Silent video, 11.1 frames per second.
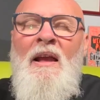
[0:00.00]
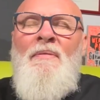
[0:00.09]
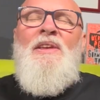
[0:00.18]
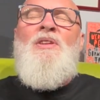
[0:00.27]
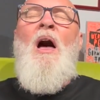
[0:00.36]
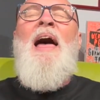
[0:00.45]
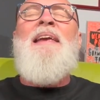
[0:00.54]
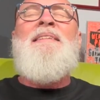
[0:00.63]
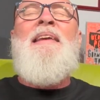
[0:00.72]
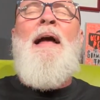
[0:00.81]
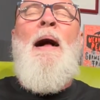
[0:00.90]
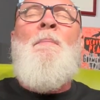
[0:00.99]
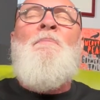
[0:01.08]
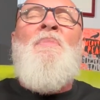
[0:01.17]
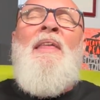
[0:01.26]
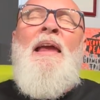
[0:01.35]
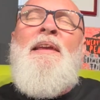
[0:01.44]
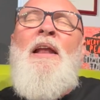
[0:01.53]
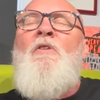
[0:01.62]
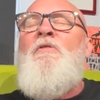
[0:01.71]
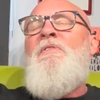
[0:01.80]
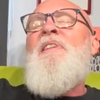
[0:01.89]
This idea
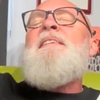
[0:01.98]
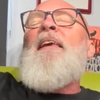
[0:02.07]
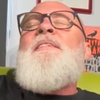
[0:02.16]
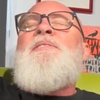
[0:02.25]
that, physics